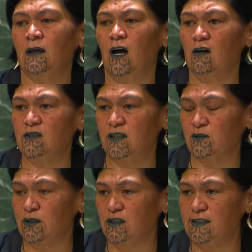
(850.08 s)

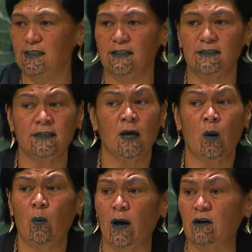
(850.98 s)
Aotearoa New Zealand
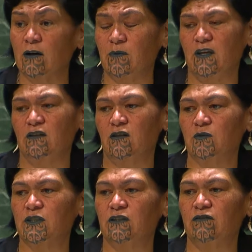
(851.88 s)
welcomed the
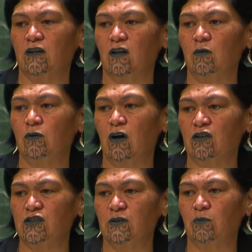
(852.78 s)
adoption of the Global
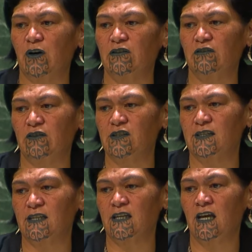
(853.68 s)
Ocean
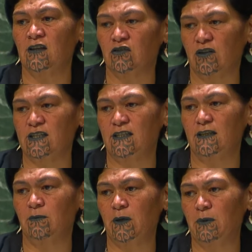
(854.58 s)
Biodiversity Treaty,
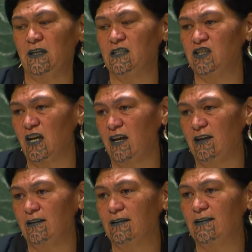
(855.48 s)
the
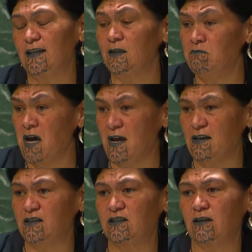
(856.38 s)
BBNJ, in
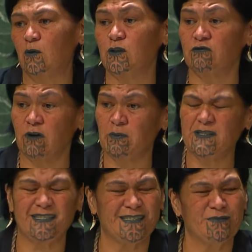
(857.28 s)
March, which
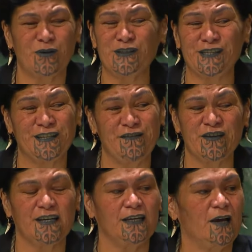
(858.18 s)
represents the most
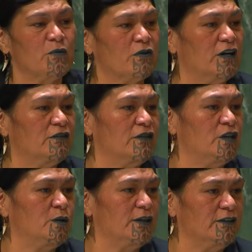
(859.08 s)
significant upgrade of the
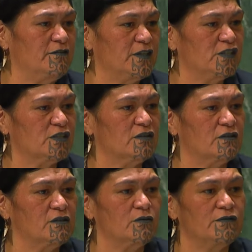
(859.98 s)
UN Convention on
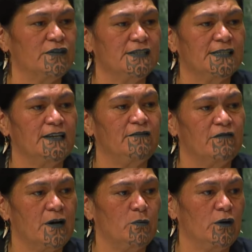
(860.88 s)
the Law of the Sea
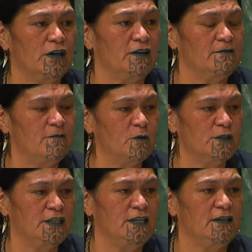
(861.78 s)
framework in
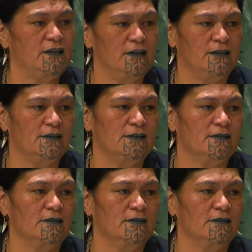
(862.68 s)
40 years.